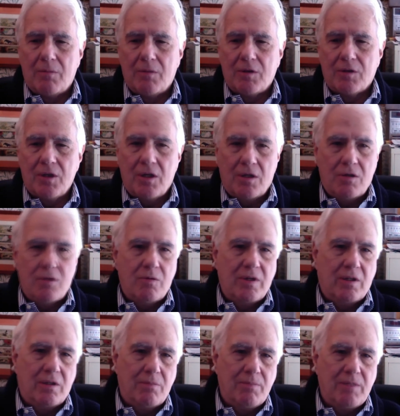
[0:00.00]
and because,
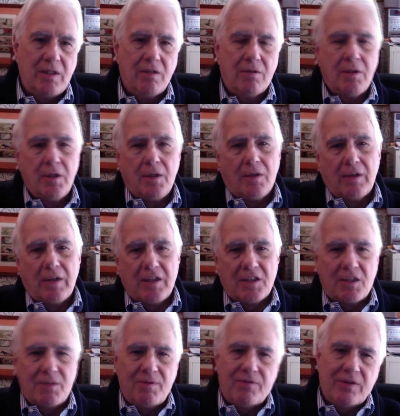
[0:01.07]
oh, well, the meat
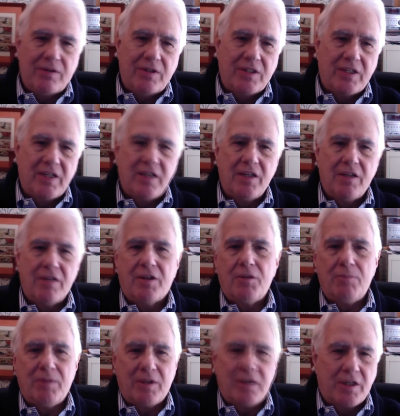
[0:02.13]
has to be very
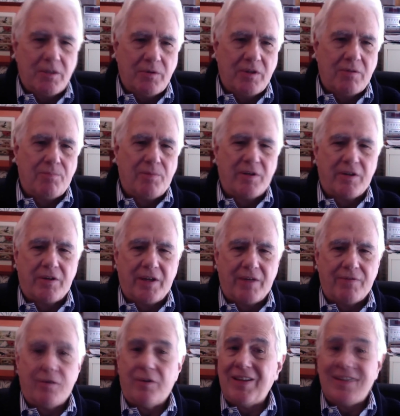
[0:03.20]
tender. Can cut it with a butter
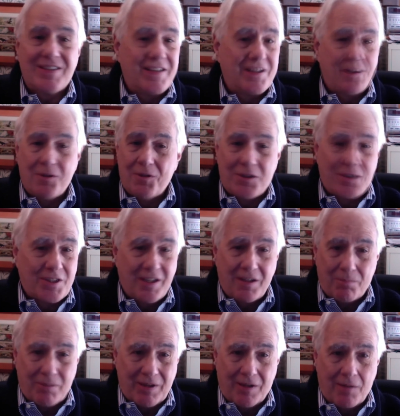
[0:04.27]
knife. No, that's not a good
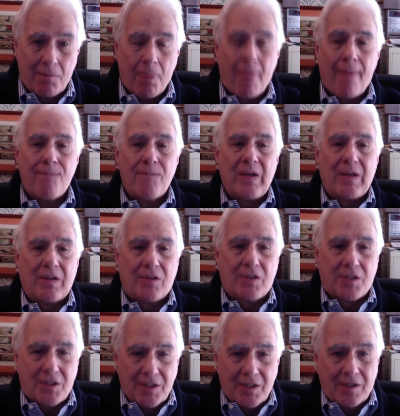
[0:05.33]
steak, pal.
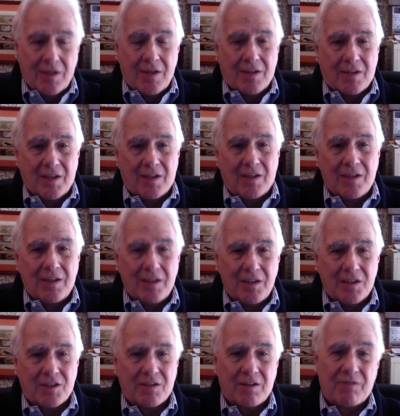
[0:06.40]
That's a steak that
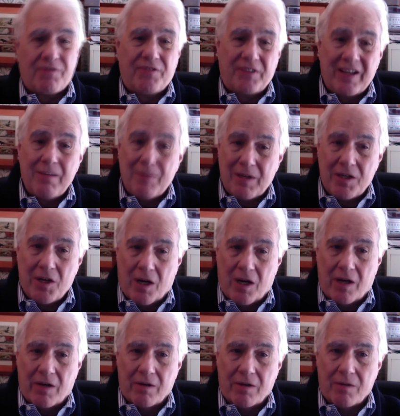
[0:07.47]
is a filet
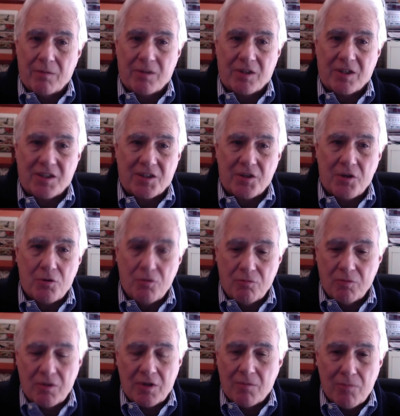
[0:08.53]
mignon, which has
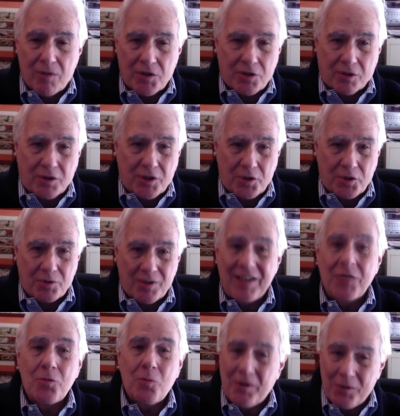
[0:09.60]
no muscle
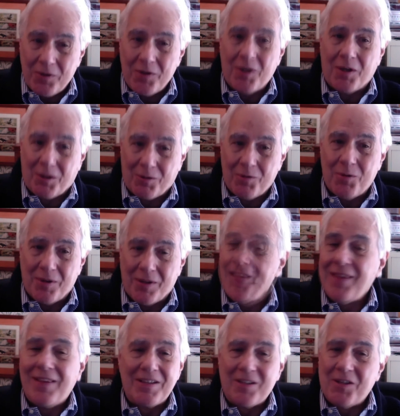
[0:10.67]
tissue. That's why you cut
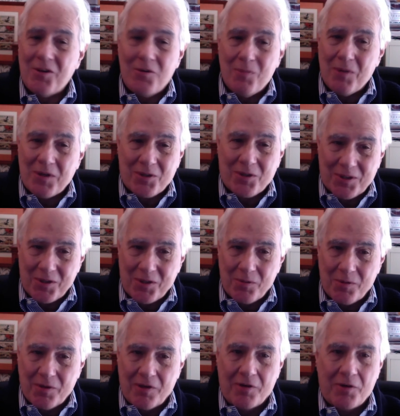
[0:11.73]
through it. There's no muscle
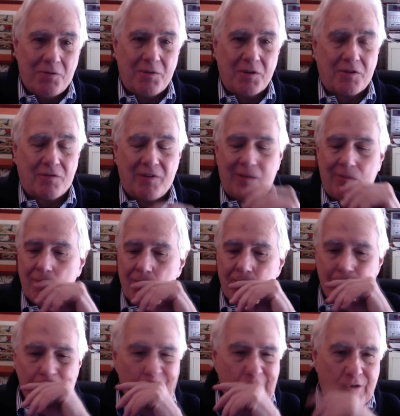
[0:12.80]
tissue in there, no muscle fat.
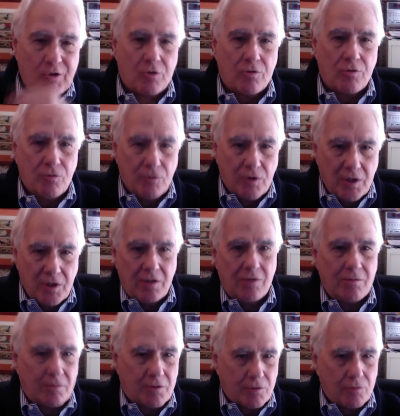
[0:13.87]
So you
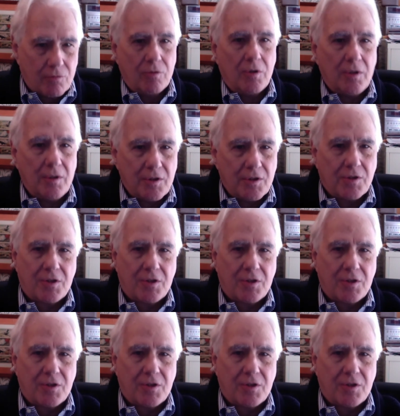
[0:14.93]
need to